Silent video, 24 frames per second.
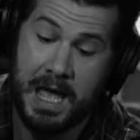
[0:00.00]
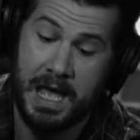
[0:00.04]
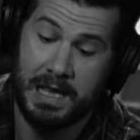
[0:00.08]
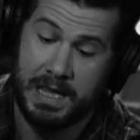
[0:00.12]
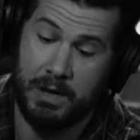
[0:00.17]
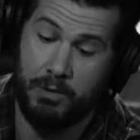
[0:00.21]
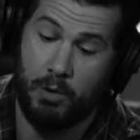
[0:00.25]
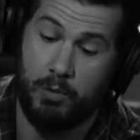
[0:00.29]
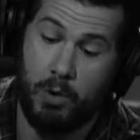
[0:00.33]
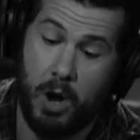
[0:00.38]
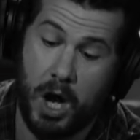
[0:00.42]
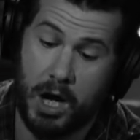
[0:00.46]

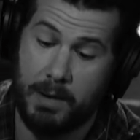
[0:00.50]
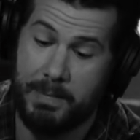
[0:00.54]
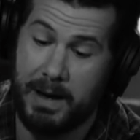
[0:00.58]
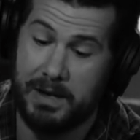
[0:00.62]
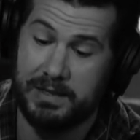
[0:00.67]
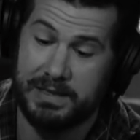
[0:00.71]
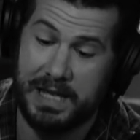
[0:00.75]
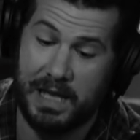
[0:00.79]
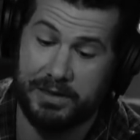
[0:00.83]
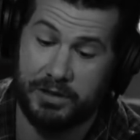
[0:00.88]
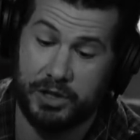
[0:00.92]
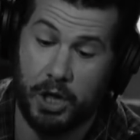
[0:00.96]
They were wrong about
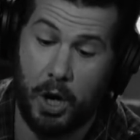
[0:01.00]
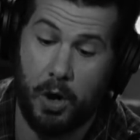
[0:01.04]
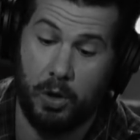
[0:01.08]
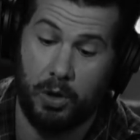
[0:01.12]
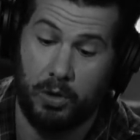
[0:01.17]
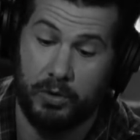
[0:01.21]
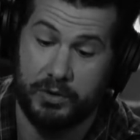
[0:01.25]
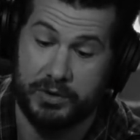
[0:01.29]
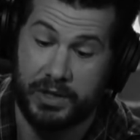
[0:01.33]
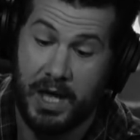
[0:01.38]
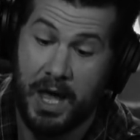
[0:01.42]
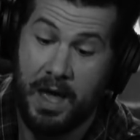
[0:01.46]
Never death close.
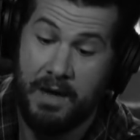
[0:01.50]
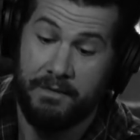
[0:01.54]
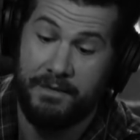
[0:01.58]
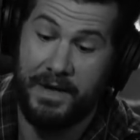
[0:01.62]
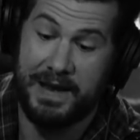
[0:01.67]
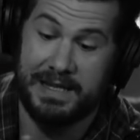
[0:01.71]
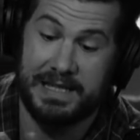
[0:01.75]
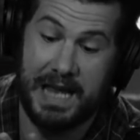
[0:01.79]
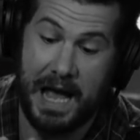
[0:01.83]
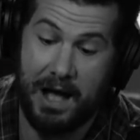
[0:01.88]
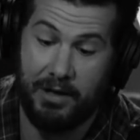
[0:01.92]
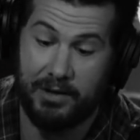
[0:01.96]
totals,
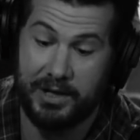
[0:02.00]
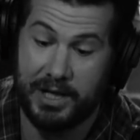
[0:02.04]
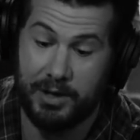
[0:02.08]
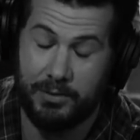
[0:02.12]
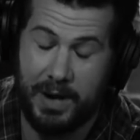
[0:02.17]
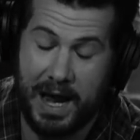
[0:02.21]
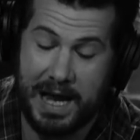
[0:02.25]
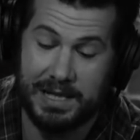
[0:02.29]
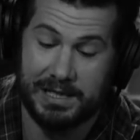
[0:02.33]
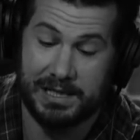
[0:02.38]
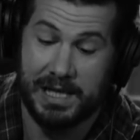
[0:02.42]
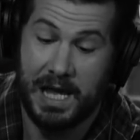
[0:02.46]
fatality
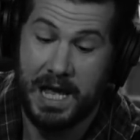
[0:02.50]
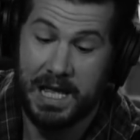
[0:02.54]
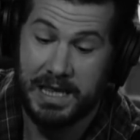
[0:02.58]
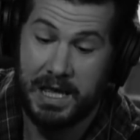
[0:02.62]
rates.